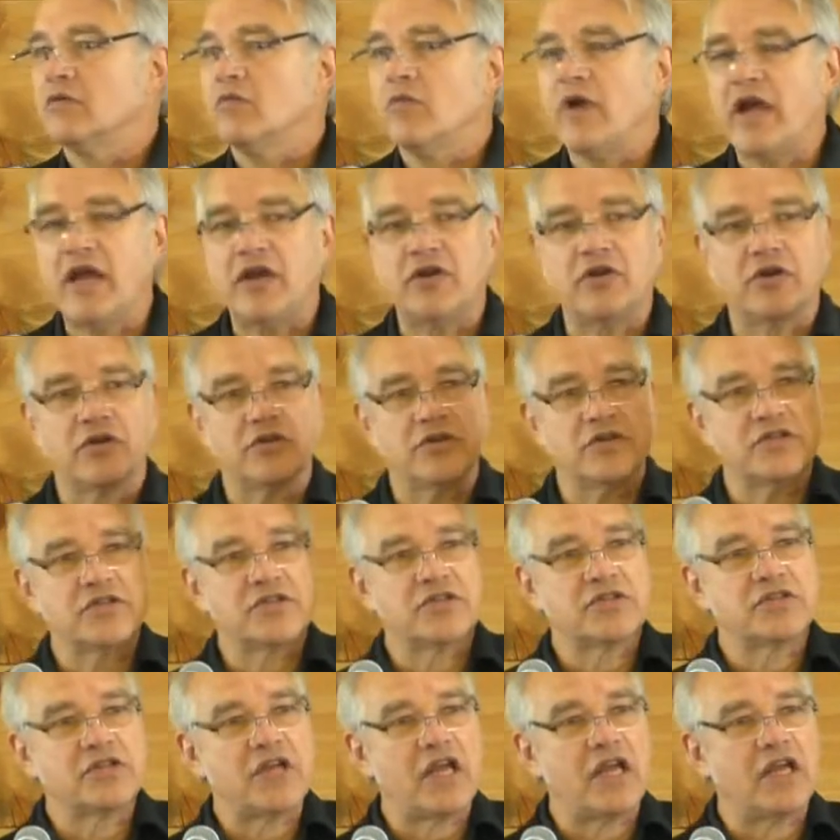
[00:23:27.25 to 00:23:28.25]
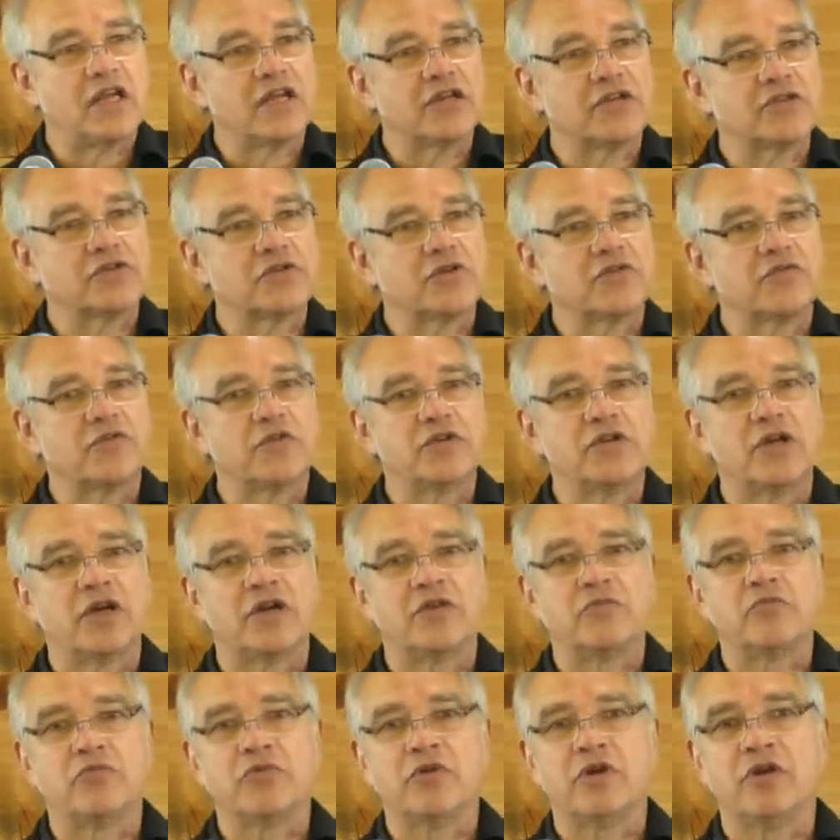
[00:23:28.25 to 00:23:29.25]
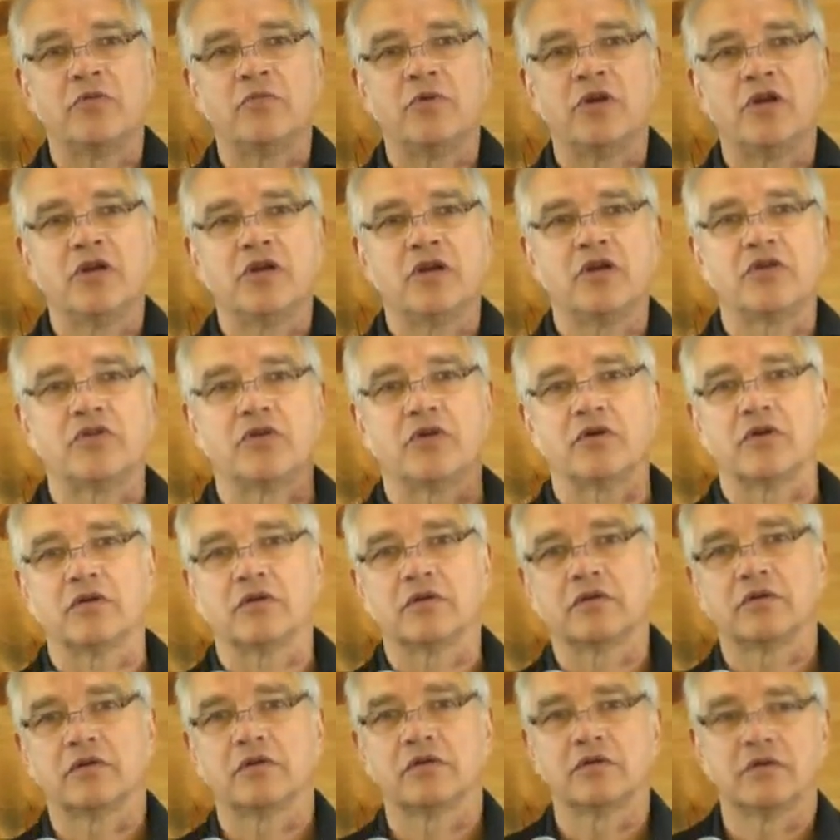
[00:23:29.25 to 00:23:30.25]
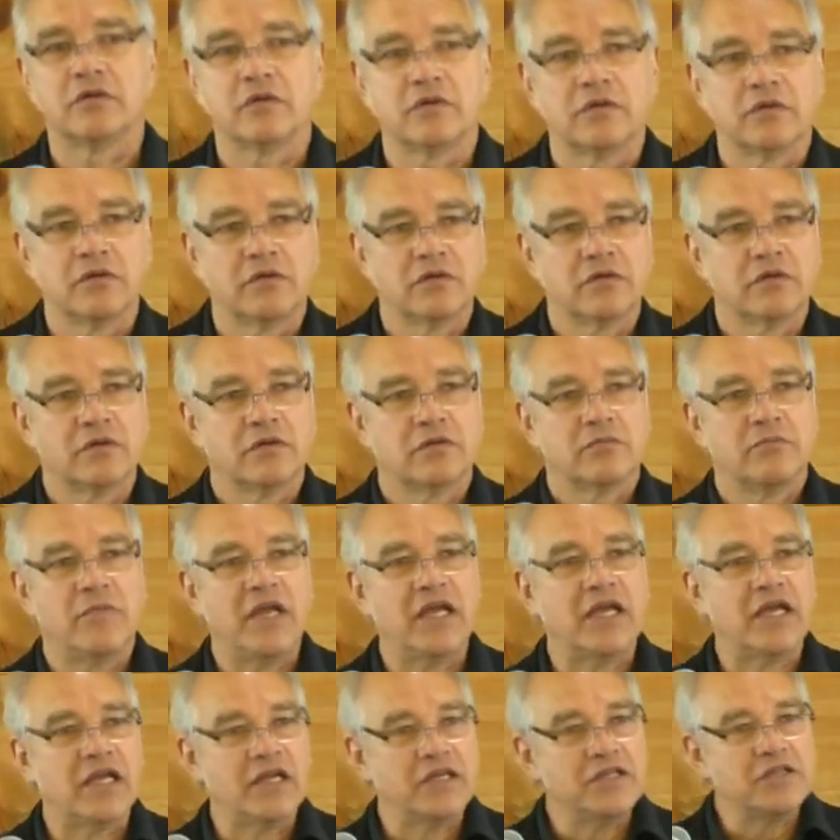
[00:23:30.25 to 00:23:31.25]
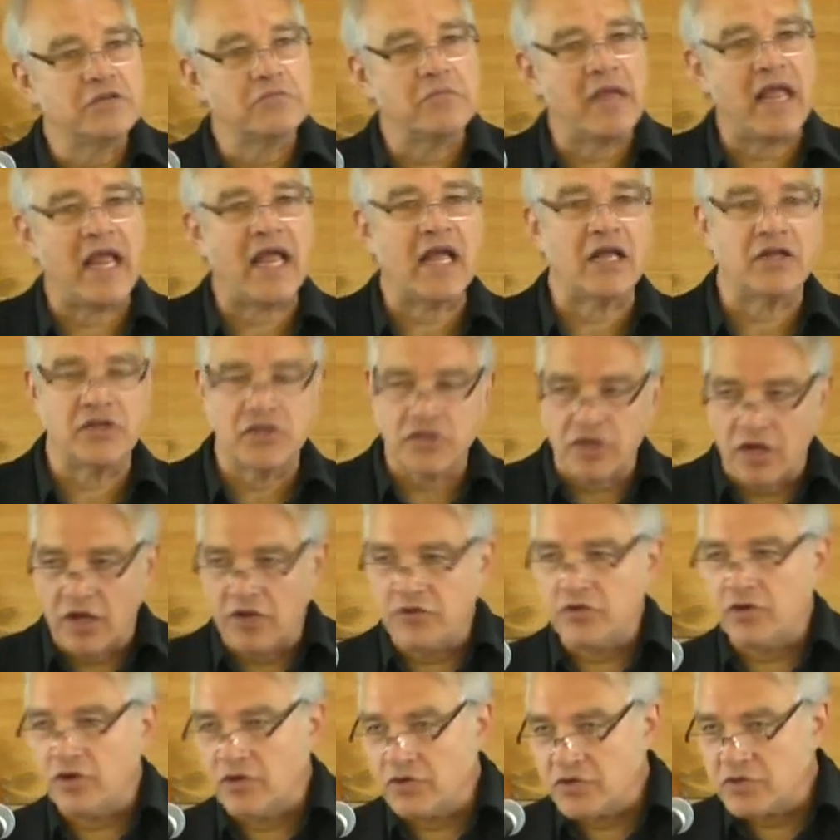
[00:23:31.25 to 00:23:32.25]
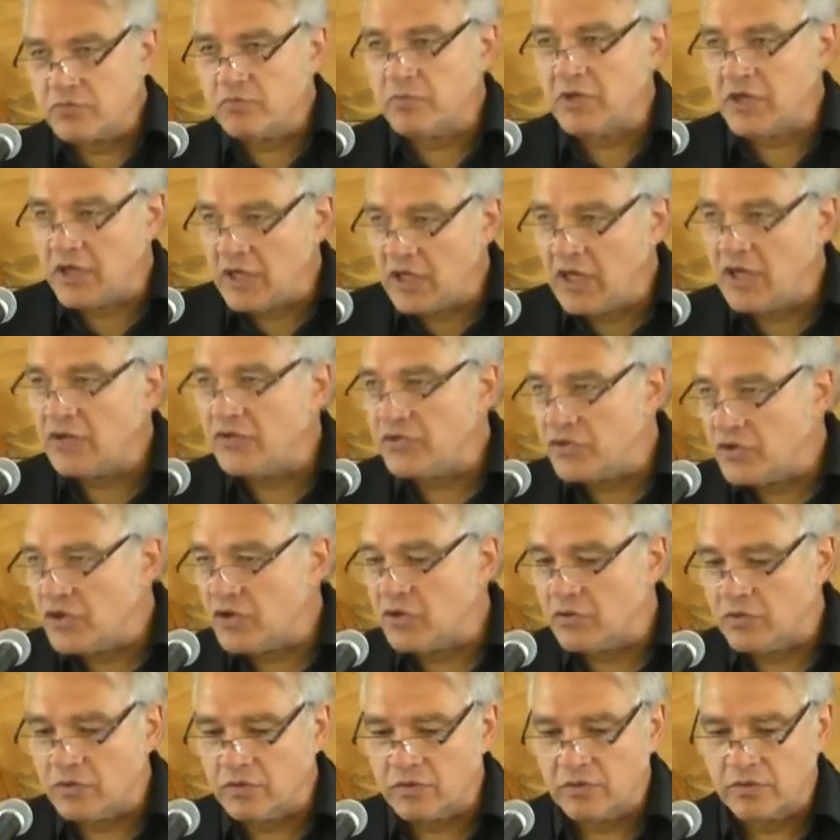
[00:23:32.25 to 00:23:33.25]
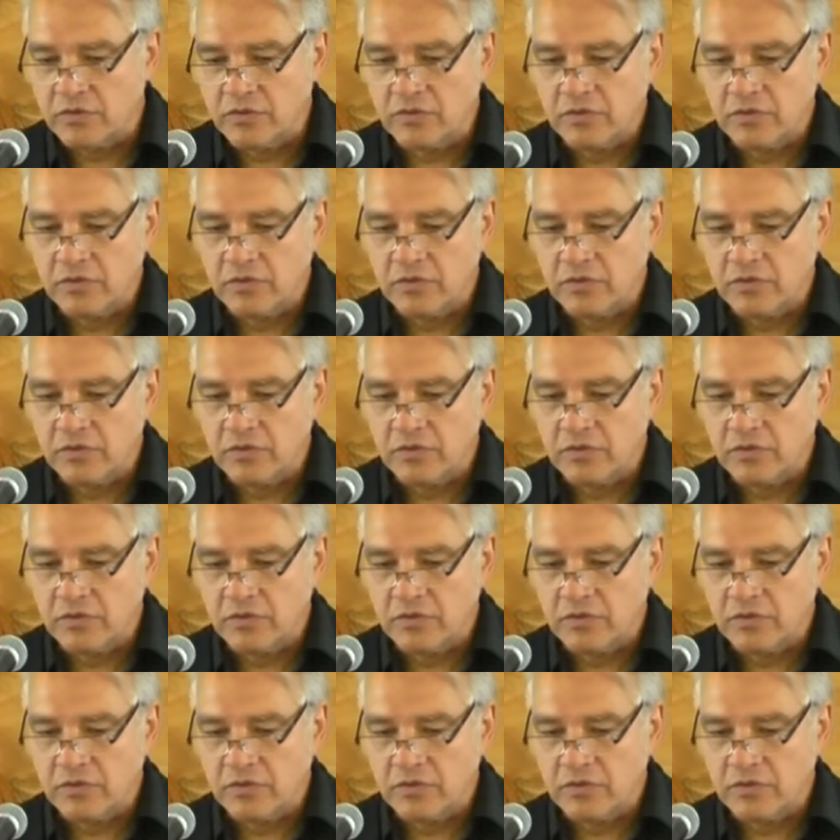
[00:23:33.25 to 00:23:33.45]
Waiter, the steak is overdone, bring me another. Making demands on those beneath you.